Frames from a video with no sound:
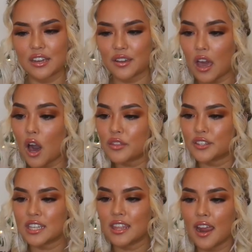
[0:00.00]
Okay, oh,
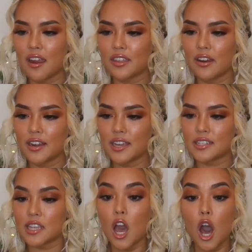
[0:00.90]
see there it
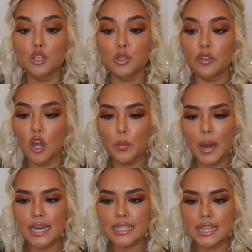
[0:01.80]
is. Oh, so if you go
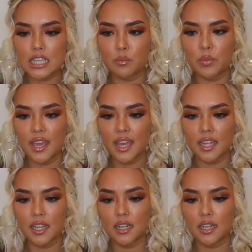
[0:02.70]
past this bit,